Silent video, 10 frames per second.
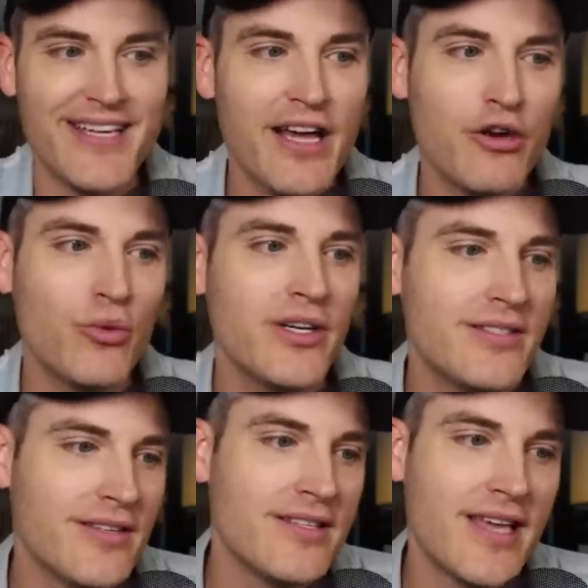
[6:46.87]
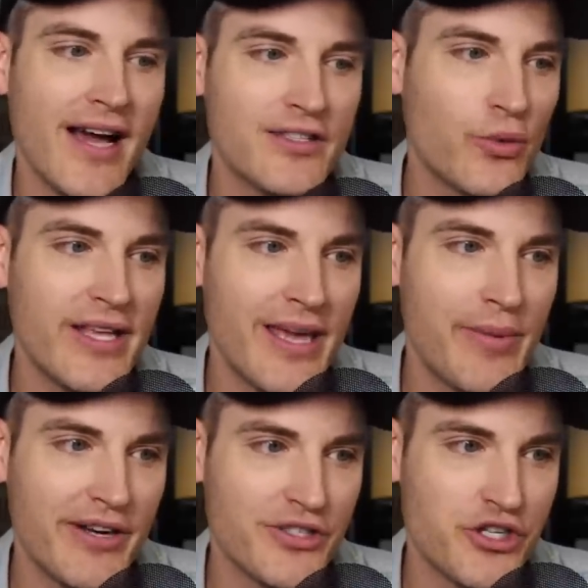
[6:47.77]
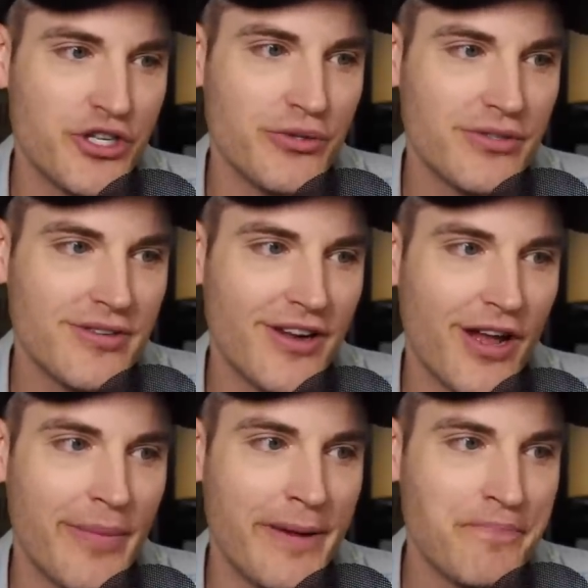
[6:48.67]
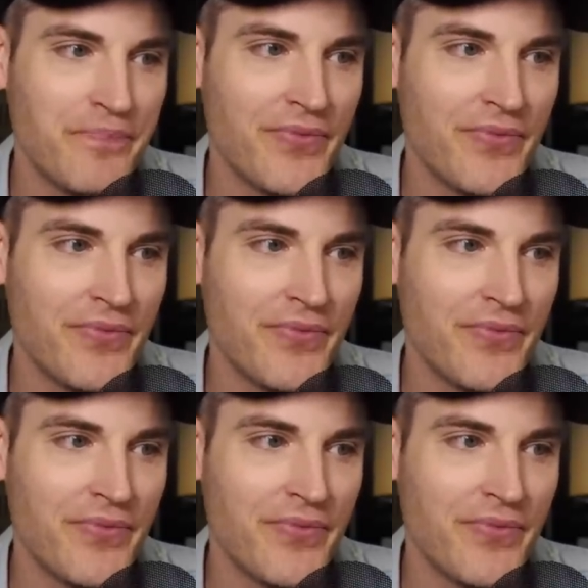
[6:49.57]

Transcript: Tyler Woods, he's got 28 pairs of shoes. You know what I mean?